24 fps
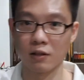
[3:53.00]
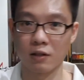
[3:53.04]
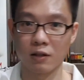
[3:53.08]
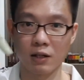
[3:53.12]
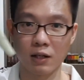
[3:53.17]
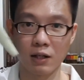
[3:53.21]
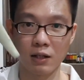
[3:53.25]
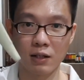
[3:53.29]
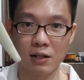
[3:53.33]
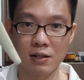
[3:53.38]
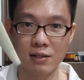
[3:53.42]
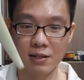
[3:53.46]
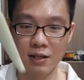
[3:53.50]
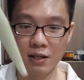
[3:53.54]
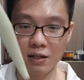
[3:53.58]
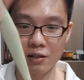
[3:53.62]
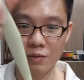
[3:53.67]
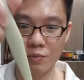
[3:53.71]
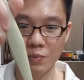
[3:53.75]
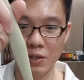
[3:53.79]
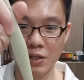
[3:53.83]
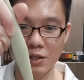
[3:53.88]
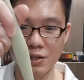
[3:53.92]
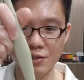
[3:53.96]
Okay, the
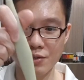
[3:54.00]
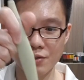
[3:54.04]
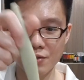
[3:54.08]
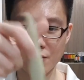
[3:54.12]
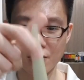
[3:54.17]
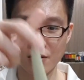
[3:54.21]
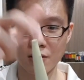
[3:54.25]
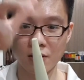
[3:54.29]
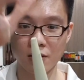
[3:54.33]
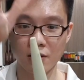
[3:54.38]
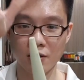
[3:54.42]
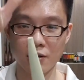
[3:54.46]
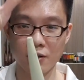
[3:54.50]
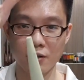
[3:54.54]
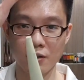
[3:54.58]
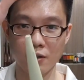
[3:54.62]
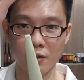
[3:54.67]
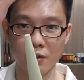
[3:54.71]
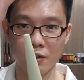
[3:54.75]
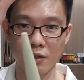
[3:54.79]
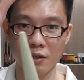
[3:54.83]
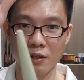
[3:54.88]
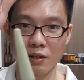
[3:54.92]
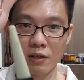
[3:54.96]
centerpiece
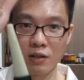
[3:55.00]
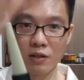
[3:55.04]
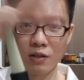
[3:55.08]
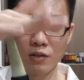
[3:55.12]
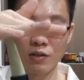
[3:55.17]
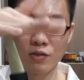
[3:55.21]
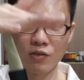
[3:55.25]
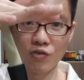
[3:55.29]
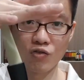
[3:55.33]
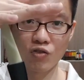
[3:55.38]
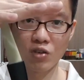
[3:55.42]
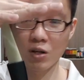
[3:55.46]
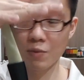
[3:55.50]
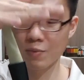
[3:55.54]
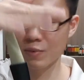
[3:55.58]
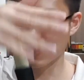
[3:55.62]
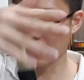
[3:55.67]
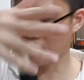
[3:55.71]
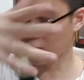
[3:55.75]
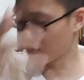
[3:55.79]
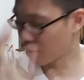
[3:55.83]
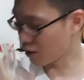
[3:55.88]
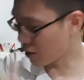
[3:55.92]
drops in